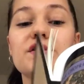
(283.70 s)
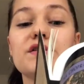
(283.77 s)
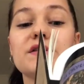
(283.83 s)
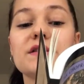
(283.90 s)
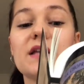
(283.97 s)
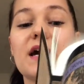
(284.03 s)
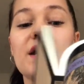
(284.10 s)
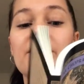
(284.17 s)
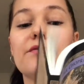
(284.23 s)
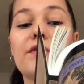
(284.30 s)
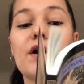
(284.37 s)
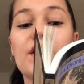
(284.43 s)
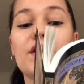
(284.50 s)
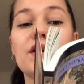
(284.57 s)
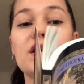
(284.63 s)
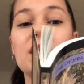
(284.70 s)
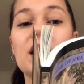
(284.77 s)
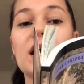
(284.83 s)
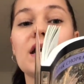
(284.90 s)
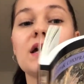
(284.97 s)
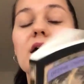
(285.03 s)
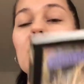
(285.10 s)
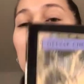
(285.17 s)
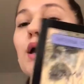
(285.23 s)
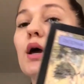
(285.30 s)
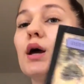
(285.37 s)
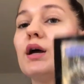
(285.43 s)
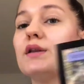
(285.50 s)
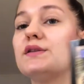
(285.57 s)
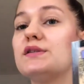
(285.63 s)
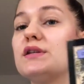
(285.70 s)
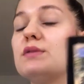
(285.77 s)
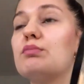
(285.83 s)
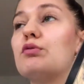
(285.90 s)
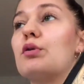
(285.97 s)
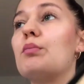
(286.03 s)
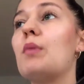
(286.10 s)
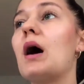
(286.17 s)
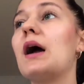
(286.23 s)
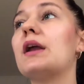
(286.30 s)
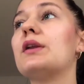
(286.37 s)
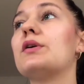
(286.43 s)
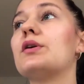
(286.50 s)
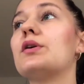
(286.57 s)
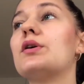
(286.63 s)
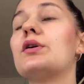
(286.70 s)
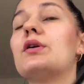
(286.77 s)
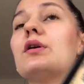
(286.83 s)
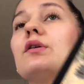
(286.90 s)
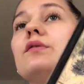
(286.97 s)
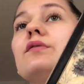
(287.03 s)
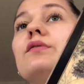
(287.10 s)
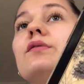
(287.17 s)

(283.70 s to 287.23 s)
just like a very like deep reminder of